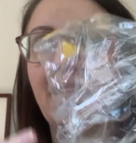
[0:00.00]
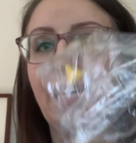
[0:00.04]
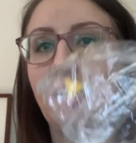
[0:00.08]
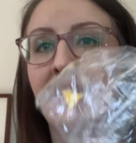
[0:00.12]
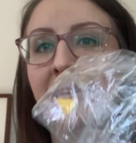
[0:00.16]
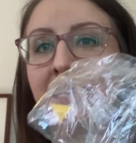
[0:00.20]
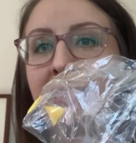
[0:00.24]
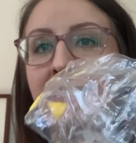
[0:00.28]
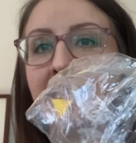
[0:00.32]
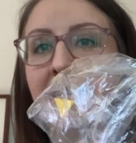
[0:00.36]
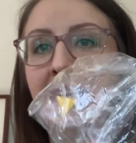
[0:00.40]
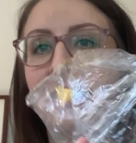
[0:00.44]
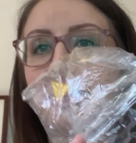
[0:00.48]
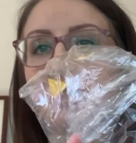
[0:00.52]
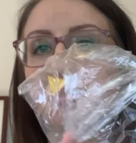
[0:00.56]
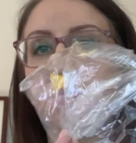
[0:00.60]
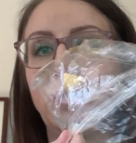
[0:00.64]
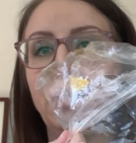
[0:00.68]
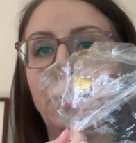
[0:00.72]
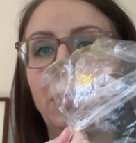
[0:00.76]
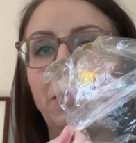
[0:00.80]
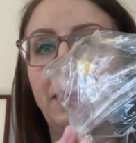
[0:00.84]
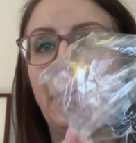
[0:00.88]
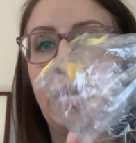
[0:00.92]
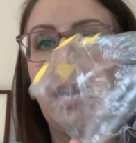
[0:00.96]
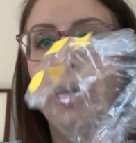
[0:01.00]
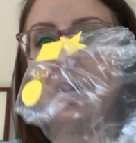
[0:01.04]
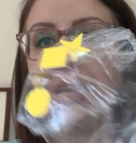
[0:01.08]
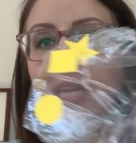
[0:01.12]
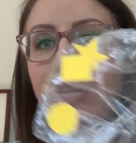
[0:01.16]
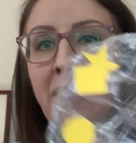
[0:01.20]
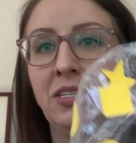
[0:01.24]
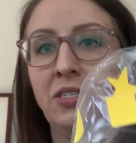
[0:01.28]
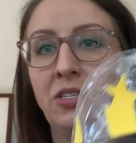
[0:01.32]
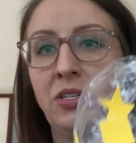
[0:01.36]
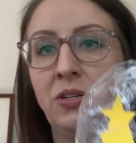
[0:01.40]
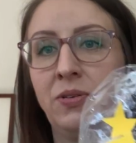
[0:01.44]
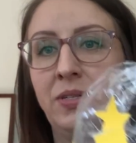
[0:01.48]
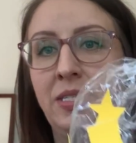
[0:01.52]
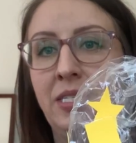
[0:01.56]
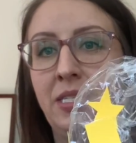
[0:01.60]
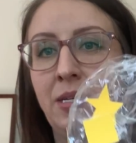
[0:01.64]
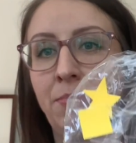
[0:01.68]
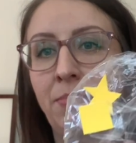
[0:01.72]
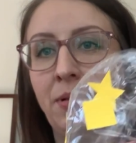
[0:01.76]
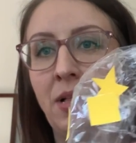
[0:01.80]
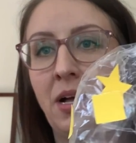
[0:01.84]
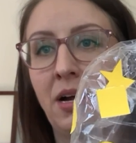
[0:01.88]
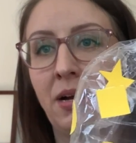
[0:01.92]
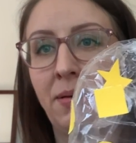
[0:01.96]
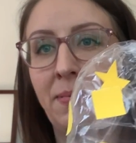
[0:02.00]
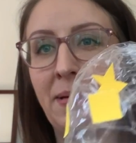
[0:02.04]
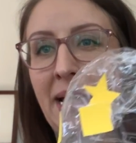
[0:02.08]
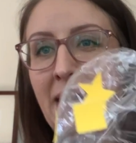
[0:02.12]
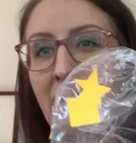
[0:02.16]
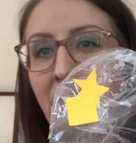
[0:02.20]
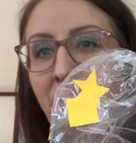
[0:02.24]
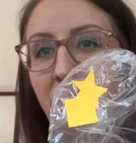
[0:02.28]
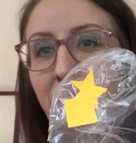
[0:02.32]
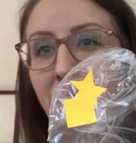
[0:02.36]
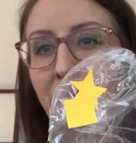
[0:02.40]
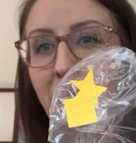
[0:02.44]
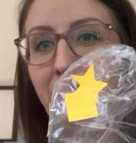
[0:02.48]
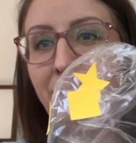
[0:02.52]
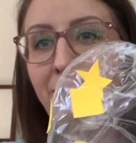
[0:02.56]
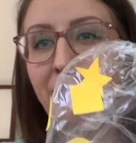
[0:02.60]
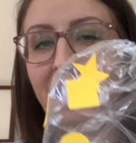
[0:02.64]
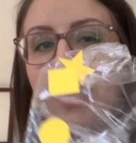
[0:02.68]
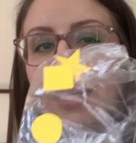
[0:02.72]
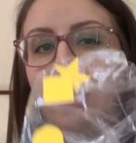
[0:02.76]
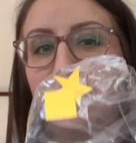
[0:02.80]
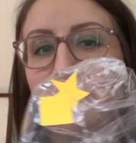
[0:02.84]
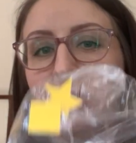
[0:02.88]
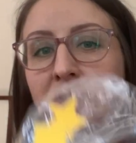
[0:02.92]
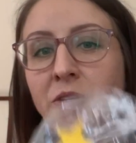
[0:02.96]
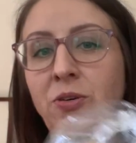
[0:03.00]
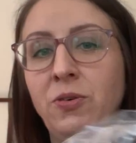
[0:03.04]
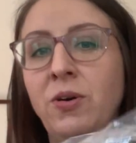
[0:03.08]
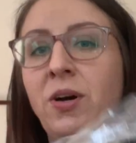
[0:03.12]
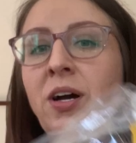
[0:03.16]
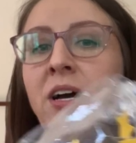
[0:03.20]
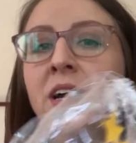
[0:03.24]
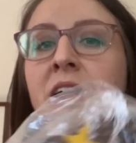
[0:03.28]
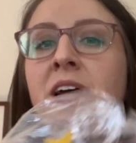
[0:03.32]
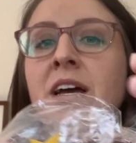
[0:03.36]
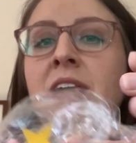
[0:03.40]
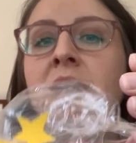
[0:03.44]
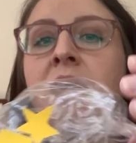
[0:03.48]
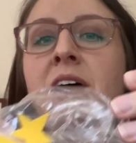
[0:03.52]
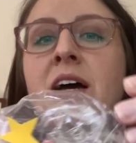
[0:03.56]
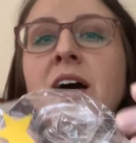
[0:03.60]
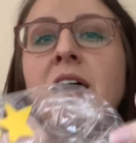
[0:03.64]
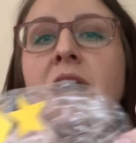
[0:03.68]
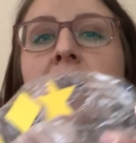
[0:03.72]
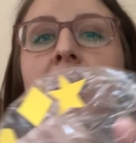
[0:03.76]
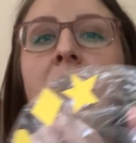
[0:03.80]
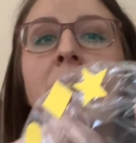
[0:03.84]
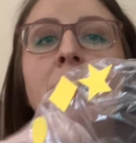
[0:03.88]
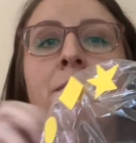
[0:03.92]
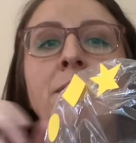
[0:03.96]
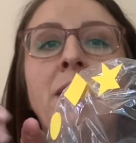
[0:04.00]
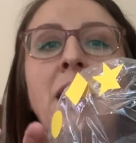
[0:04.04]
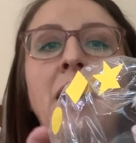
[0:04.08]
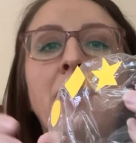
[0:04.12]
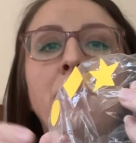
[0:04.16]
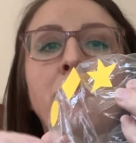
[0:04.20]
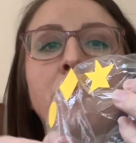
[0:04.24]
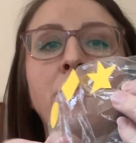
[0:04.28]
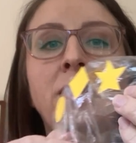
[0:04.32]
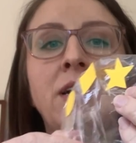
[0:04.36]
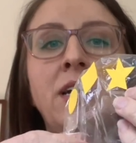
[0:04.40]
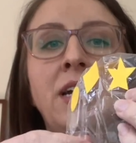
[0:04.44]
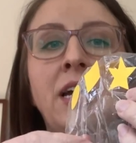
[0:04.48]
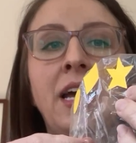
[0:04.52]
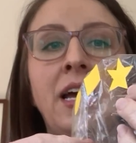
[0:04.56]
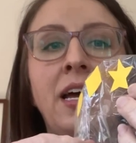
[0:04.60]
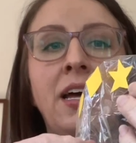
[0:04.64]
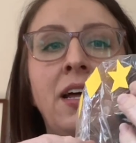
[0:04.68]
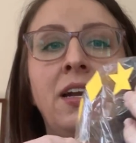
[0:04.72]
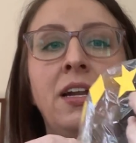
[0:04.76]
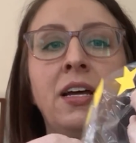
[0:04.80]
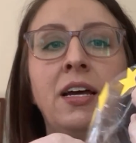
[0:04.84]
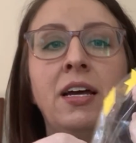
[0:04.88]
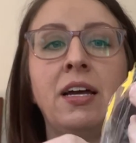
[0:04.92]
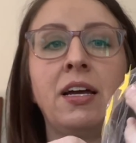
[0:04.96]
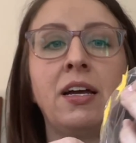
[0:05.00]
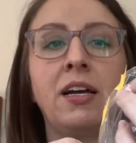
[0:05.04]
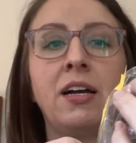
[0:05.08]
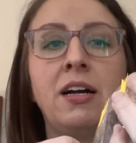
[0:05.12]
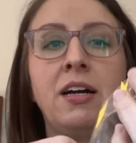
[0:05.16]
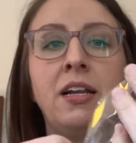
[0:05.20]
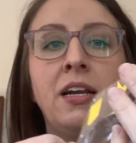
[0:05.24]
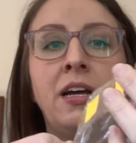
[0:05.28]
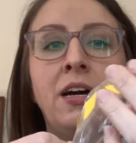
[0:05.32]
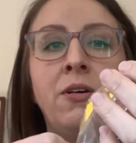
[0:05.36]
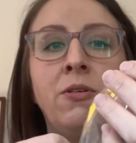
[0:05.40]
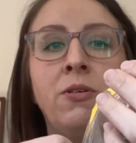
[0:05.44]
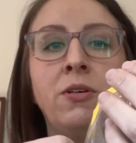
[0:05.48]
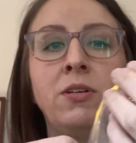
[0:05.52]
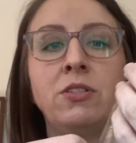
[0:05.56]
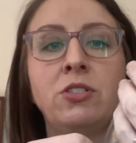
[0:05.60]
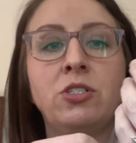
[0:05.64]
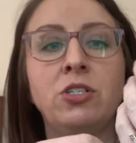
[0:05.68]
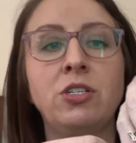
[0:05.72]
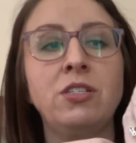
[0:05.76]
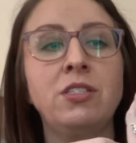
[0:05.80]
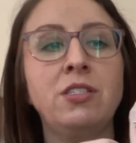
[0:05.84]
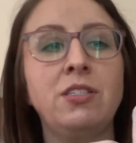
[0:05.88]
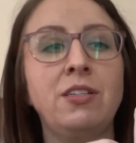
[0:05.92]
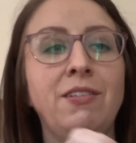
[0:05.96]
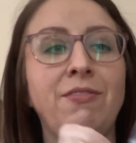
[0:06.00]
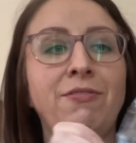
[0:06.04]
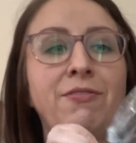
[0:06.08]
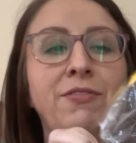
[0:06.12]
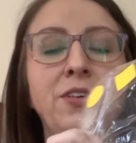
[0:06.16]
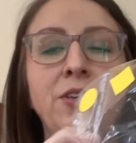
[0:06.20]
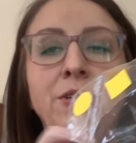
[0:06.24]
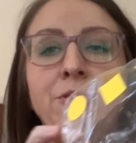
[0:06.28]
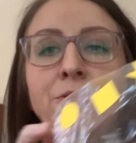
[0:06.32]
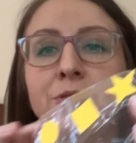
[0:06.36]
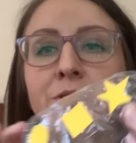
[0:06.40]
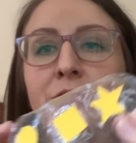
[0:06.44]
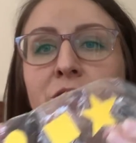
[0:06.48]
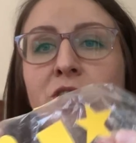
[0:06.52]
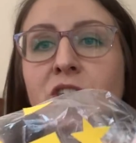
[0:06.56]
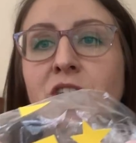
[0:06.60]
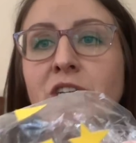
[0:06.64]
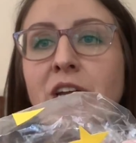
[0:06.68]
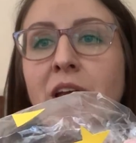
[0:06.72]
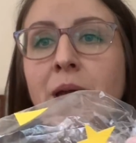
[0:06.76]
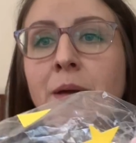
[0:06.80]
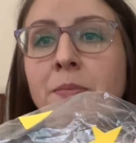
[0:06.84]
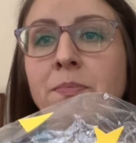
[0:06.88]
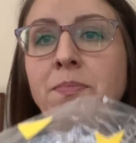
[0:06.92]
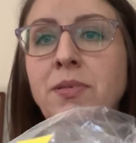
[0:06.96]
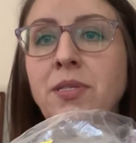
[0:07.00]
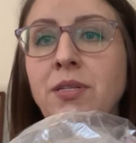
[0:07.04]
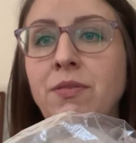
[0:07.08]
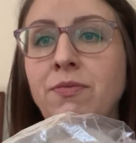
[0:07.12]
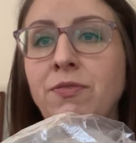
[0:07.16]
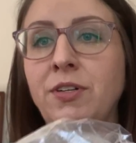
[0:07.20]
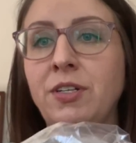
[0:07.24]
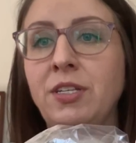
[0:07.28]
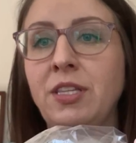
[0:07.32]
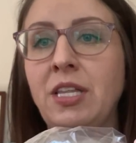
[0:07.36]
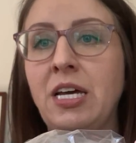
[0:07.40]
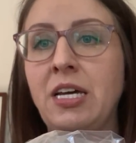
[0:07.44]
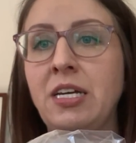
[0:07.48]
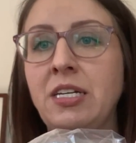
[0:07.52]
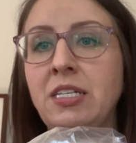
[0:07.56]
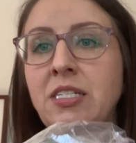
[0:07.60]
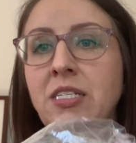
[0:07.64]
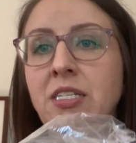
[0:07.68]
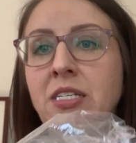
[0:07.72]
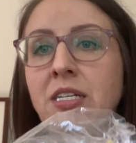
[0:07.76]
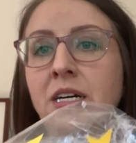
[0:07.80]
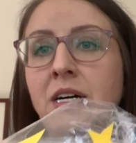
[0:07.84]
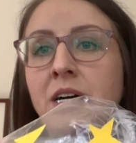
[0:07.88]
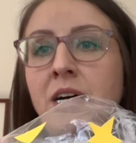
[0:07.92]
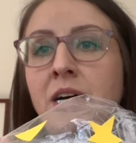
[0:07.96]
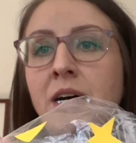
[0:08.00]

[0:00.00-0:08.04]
like a sandwich baggie, so a Ziploc bag would be fine too. I went ahead and cut out just a few shapes for this.